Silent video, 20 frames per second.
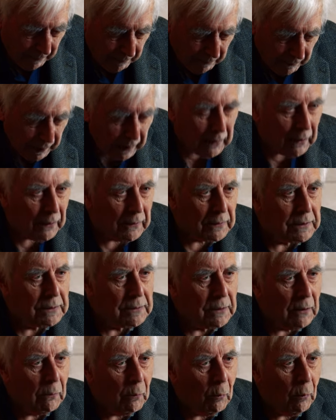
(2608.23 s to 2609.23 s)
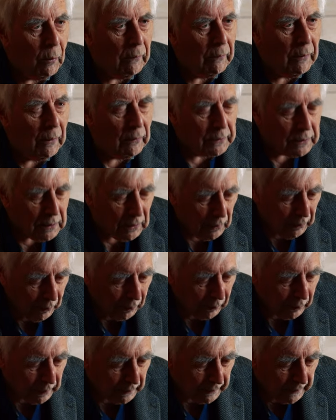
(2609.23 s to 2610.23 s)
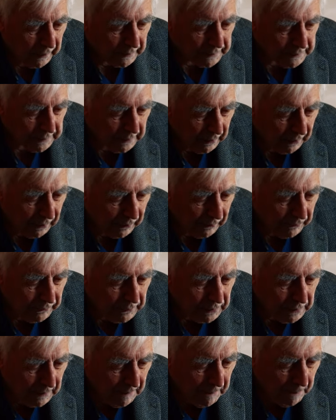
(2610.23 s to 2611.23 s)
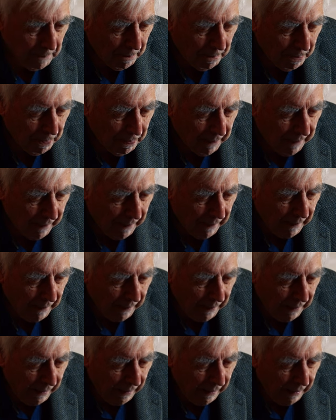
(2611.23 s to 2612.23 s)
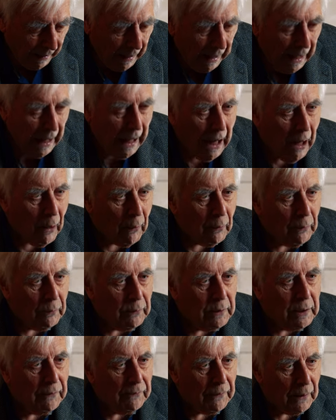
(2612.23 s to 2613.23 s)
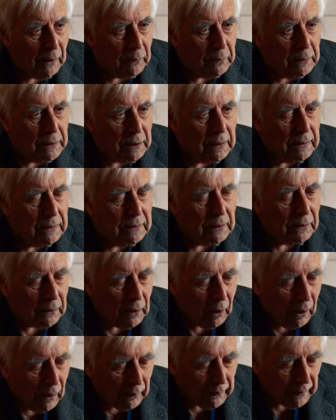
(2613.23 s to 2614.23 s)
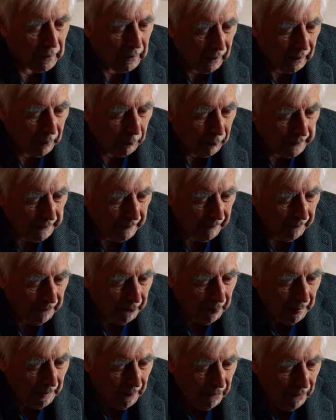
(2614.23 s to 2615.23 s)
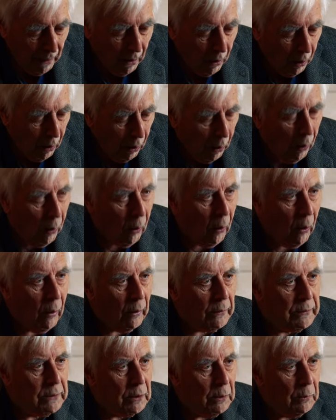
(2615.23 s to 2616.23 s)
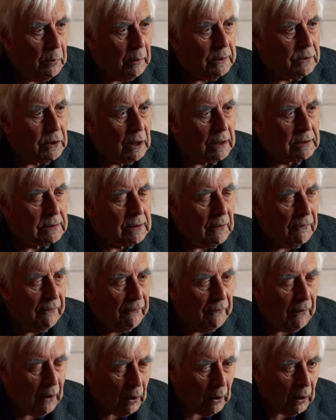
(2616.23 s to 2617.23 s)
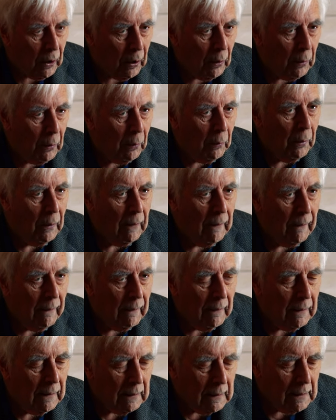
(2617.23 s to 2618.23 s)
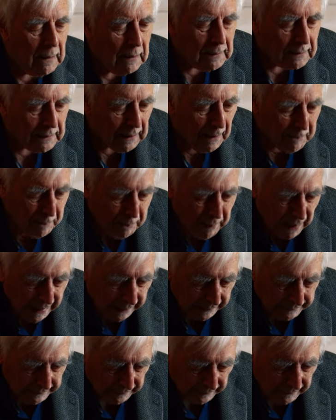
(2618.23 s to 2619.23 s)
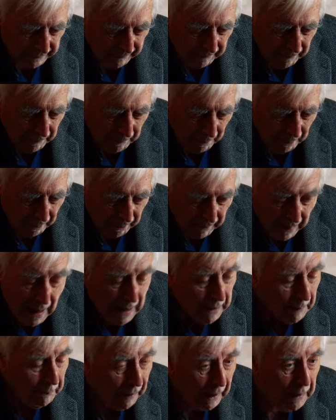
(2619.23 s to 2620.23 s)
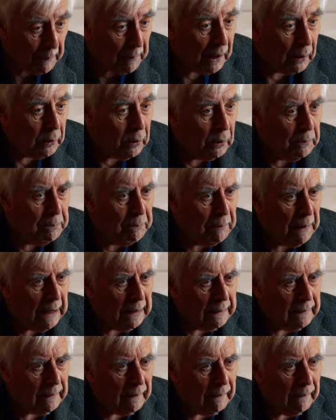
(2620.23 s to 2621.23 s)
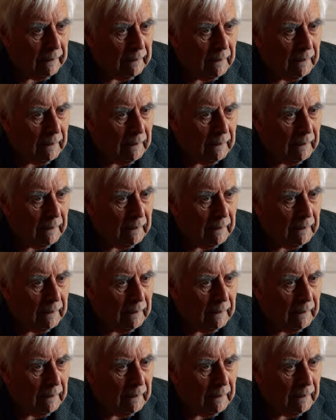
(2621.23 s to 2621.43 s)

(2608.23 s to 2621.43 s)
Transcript: because we've got to look at ourselves. How devoted to God are we? Or do we just follow some pattern? It may be a good pattern,